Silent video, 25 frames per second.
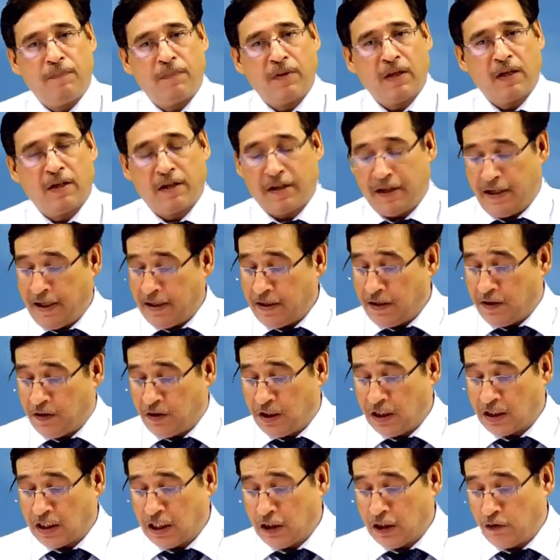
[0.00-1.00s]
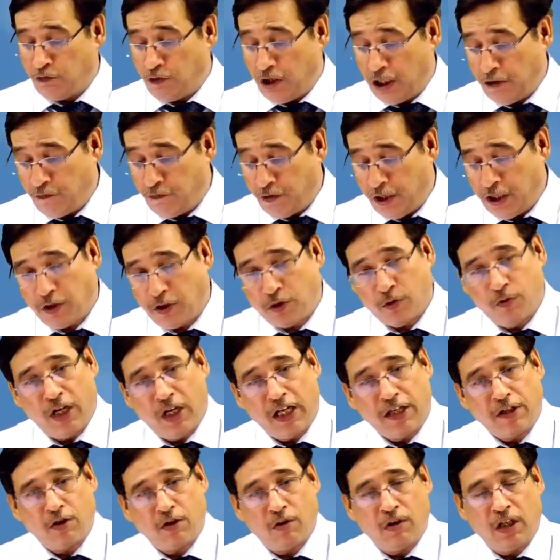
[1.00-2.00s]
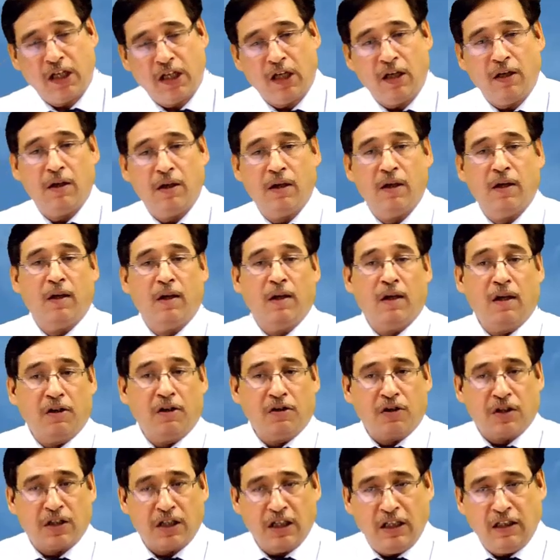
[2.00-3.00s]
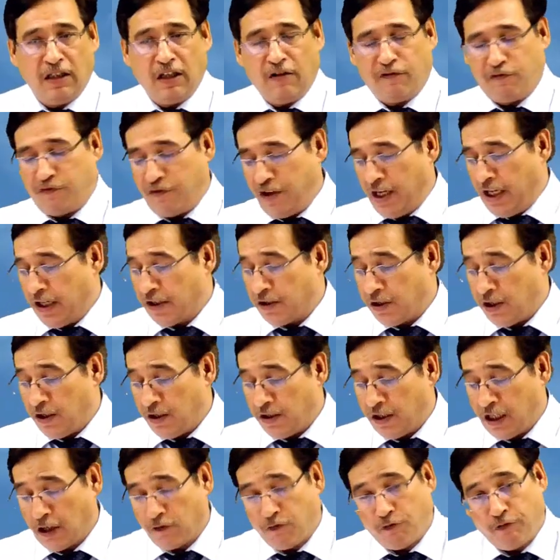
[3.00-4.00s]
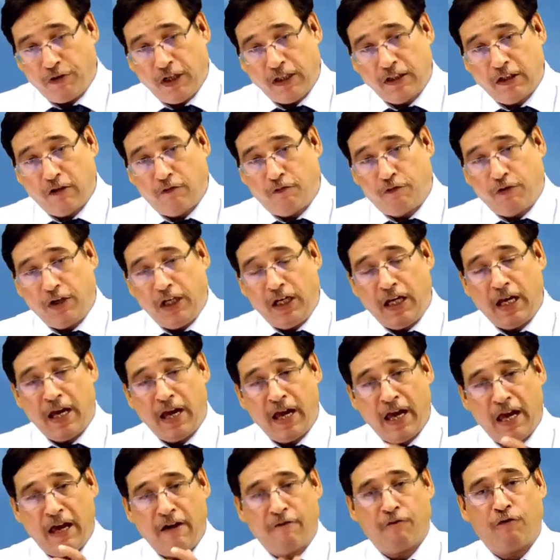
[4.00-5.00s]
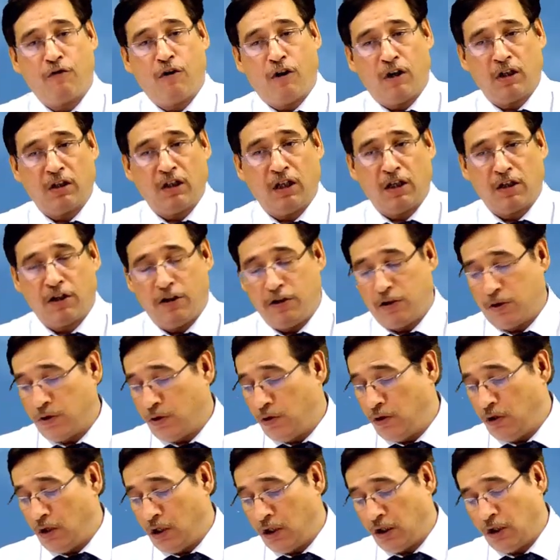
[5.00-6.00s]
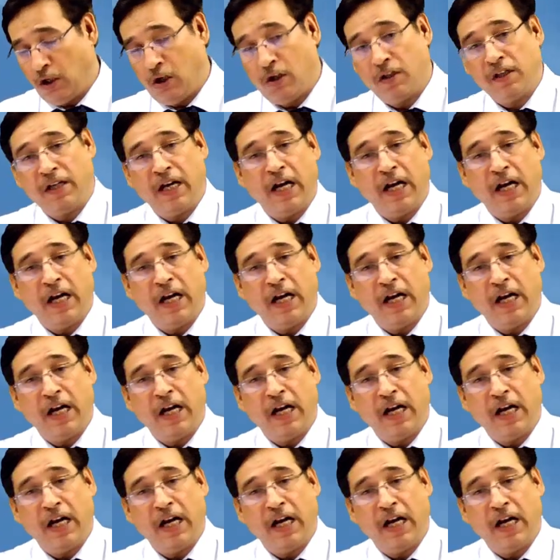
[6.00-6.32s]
Correct? This is one way to actually see the fact that whether we have got the control or not.